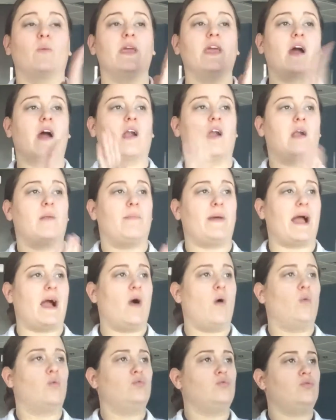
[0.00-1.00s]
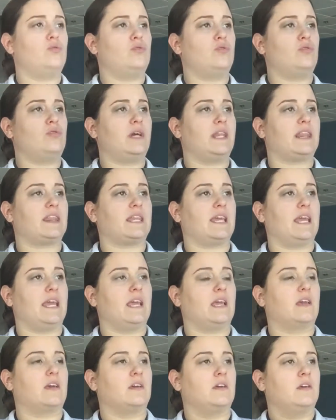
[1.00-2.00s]
We are about, oh, I
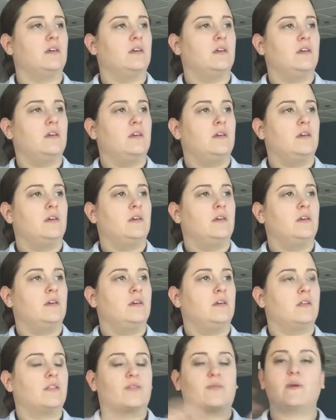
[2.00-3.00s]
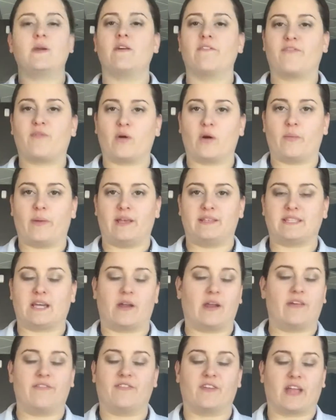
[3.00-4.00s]
think three or four weeks
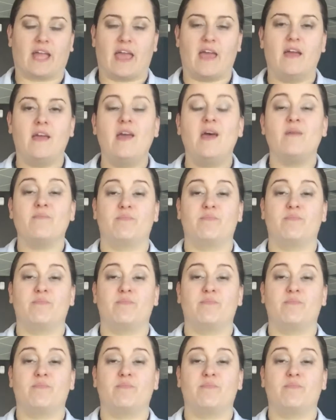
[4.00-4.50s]
out, I forget.